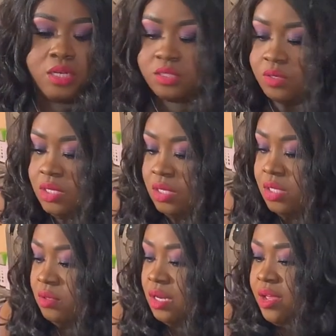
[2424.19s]
There's only a
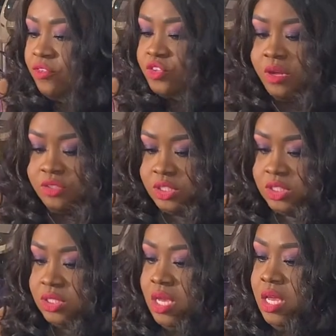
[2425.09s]
little left, so I'll
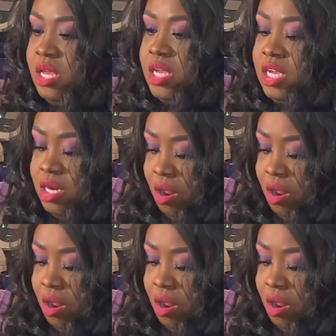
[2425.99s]
just get